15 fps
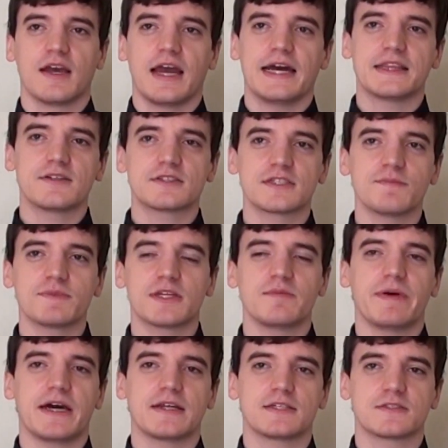And there's something
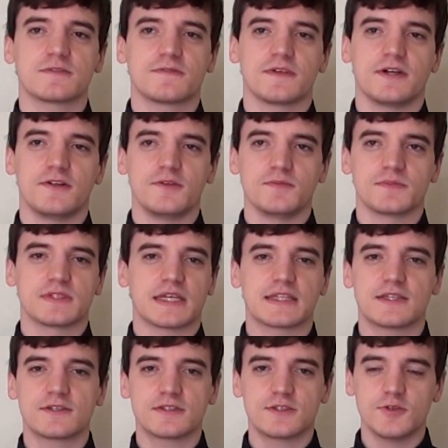about his films, like
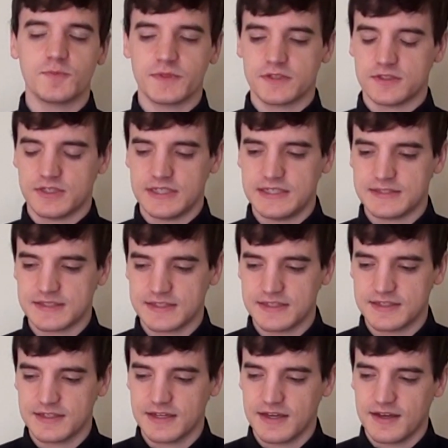they're super
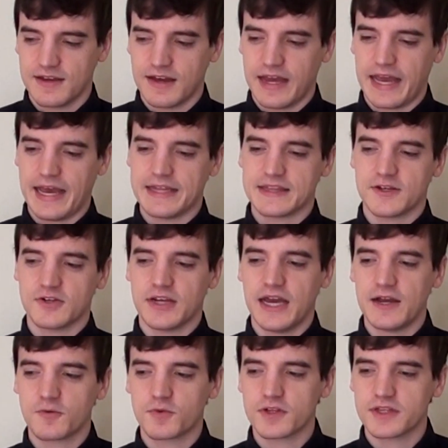cheesy, and they're
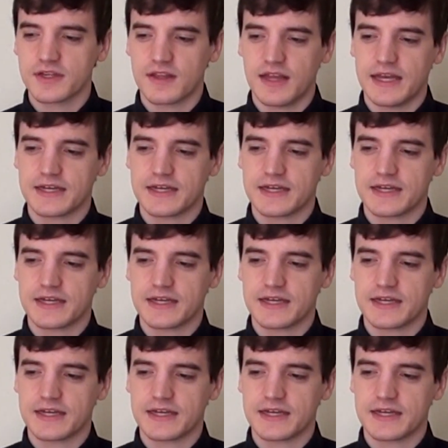not really